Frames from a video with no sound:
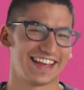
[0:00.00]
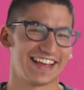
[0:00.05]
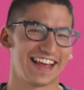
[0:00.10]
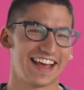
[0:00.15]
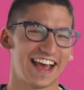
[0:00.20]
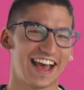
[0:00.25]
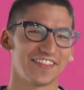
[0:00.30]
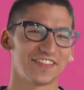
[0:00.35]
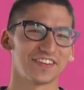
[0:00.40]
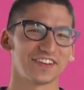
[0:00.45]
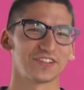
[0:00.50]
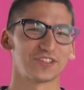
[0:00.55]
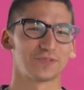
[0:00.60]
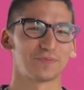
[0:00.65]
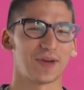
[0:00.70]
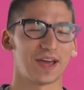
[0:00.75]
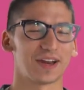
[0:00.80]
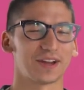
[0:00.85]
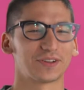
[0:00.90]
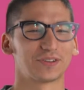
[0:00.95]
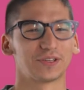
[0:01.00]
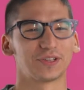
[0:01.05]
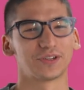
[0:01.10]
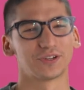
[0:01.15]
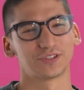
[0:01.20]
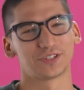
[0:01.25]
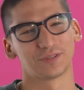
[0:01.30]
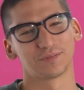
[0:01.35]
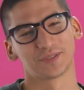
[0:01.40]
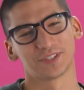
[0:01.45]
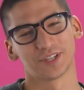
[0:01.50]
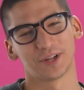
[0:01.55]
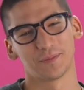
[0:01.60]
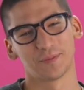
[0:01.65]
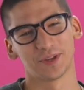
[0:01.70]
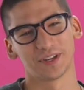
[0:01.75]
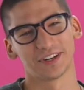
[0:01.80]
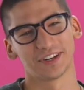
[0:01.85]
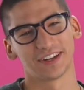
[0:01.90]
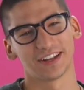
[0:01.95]
At the Hispanic Leadership
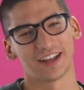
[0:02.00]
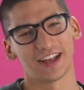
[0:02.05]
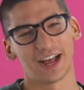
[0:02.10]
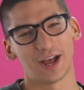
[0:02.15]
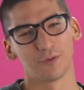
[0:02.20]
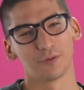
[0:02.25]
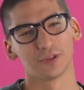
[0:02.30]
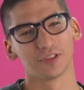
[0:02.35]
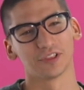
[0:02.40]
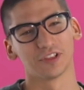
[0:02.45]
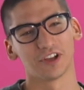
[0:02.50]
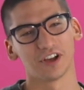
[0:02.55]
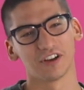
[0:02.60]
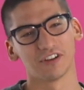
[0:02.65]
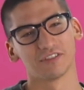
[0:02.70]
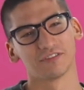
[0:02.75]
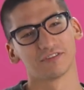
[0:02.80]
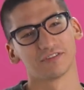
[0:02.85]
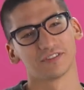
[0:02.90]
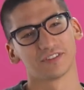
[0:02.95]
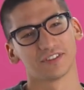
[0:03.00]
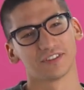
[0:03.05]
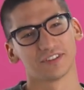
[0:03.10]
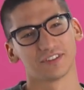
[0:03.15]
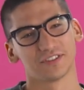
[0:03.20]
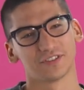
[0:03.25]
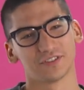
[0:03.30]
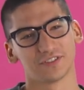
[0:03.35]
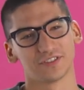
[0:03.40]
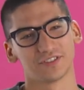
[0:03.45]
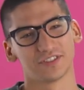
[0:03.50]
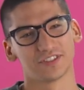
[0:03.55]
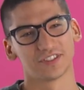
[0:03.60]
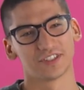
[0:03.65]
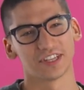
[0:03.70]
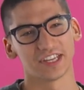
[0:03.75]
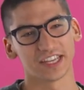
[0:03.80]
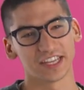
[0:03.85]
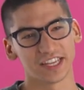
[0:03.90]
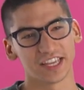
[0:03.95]
Summit, I would love
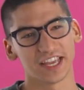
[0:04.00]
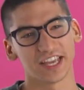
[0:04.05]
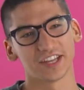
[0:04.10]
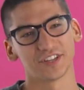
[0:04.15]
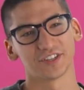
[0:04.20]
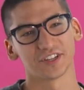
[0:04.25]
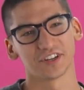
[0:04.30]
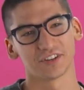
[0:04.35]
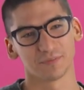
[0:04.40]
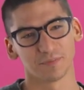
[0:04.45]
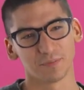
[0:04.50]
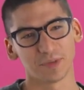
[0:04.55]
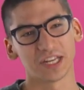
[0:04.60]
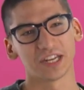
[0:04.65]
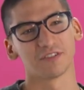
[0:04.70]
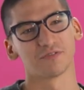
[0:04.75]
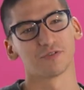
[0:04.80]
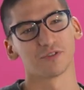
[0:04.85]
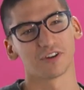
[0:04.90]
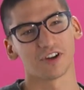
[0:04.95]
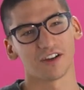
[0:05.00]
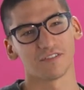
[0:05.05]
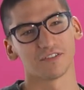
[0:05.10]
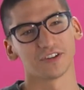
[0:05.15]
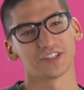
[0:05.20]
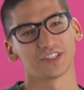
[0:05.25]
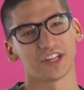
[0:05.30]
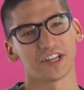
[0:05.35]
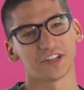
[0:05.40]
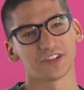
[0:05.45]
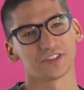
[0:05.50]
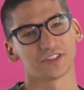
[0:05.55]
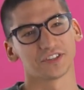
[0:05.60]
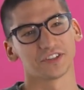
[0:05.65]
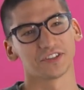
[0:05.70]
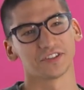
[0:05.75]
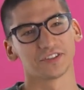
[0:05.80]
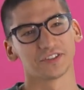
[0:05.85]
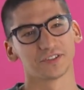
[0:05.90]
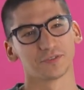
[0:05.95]
to engage in meaningful
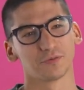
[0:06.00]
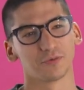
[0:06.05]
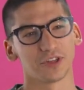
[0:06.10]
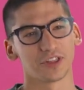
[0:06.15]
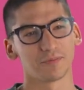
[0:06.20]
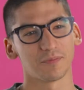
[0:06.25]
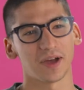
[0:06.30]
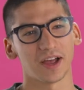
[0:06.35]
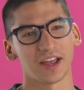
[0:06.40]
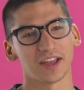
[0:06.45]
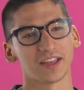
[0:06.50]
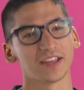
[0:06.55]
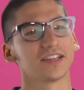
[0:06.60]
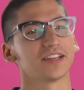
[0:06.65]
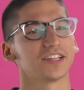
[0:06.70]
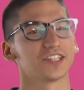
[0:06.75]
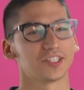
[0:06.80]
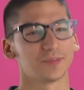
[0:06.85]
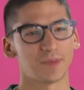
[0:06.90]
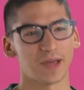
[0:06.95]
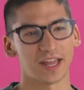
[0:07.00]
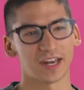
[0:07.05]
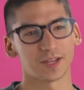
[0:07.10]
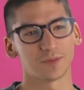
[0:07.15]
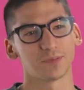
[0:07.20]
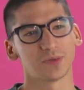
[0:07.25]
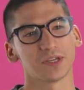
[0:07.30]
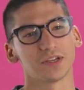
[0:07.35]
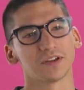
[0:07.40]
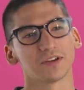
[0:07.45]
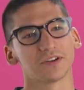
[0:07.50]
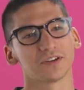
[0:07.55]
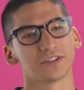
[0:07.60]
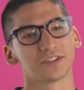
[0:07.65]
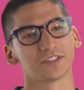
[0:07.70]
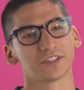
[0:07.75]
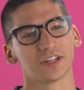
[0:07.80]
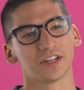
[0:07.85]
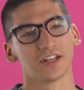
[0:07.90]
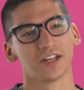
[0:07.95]
conversations with my Hispanic
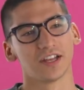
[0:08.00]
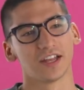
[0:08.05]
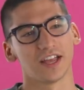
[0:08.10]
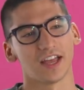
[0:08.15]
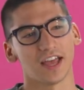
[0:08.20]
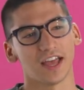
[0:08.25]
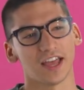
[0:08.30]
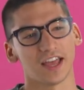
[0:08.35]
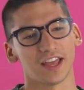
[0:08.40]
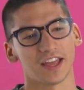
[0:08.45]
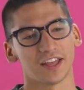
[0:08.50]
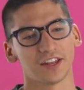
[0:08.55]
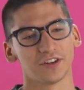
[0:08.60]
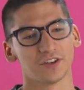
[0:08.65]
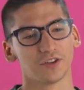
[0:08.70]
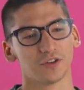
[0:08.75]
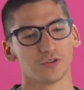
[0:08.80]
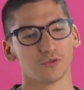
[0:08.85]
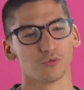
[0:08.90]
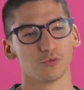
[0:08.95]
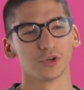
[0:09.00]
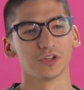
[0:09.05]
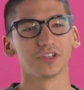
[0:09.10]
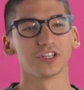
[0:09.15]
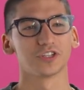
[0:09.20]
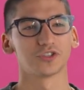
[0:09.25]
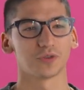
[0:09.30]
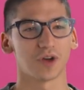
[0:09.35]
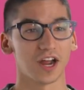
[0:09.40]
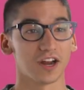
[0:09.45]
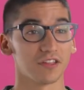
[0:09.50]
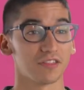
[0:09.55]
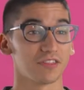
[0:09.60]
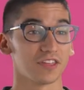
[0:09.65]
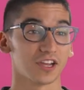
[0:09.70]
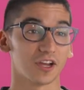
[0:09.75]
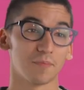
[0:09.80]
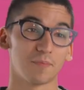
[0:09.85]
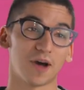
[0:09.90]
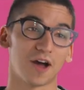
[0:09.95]
peers and really try to
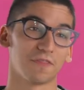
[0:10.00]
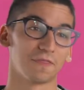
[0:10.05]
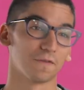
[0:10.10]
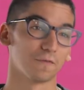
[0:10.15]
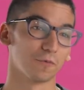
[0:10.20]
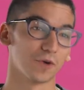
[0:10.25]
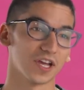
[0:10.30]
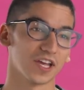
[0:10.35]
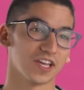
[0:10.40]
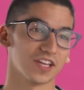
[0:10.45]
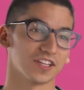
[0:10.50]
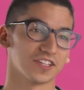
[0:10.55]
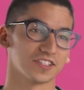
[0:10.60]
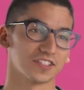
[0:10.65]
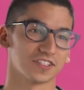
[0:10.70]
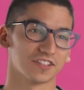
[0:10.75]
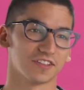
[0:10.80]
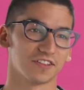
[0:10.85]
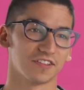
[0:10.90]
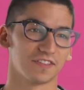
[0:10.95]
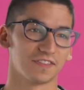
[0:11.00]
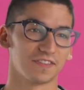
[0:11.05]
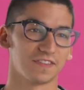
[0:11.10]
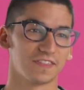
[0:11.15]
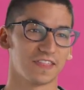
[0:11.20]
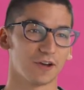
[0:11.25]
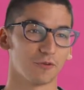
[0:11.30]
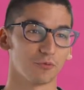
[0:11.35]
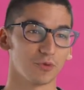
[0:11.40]
think about the ways that